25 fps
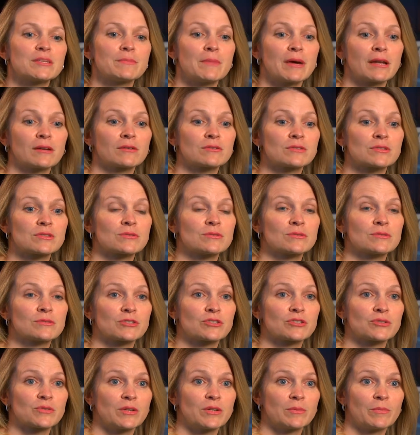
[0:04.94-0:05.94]
to medical school in
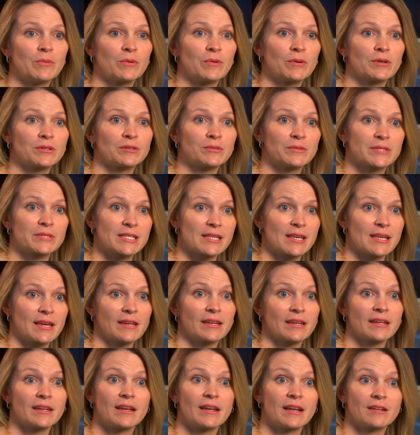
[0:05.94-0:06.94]
Shreveport,
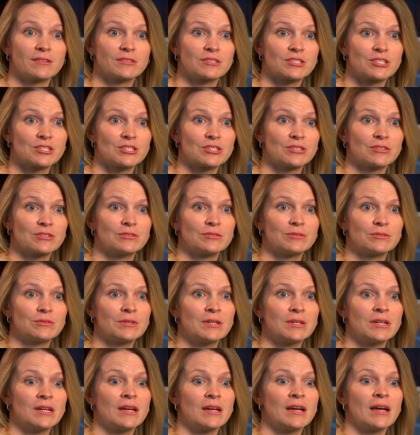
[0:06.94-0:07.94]
Louisiana at LSU,
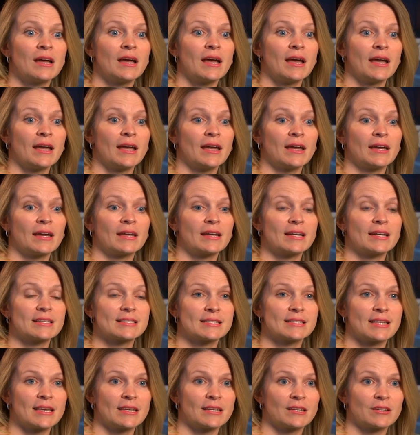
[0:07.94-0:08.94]
and I
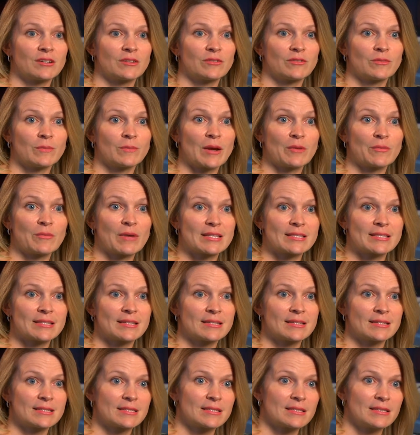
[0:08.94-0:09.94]
stayed here for my
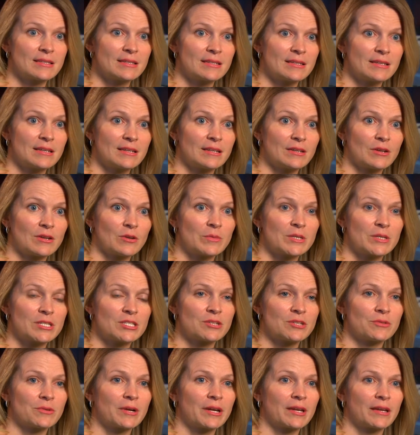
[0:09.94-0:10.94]
residency in
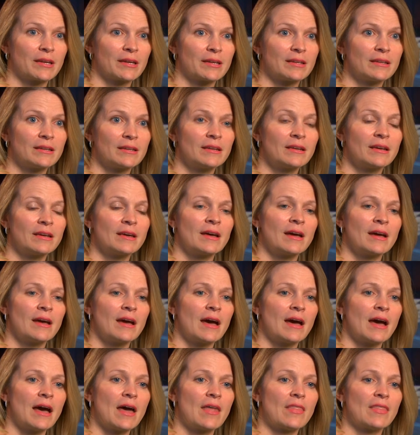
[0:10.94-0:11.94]
OBGYN.
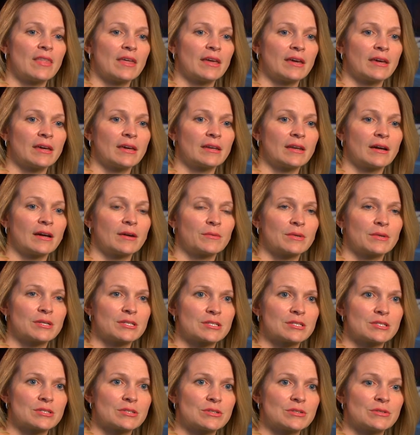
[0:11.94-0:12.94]
And then I
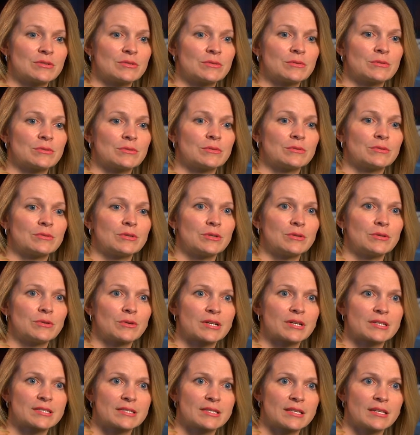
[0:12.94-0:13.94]
went to New
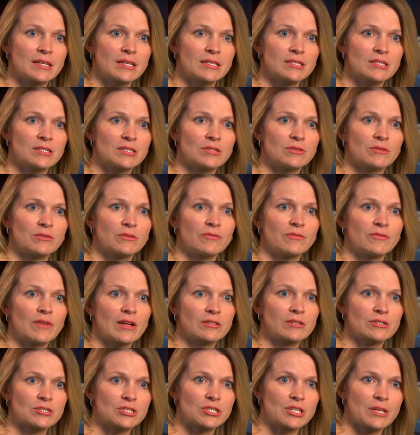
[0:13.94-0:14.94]
York City to do a
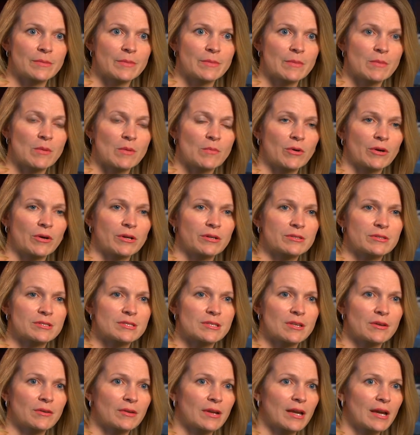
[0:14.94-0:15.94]
fellowship at Memorial
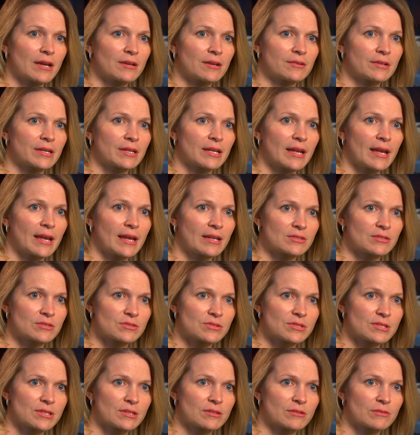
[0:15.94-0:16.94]
Sloan Kettering
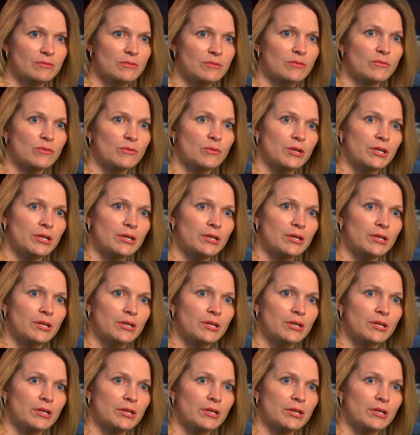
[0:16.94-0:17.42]
Cancer Center for four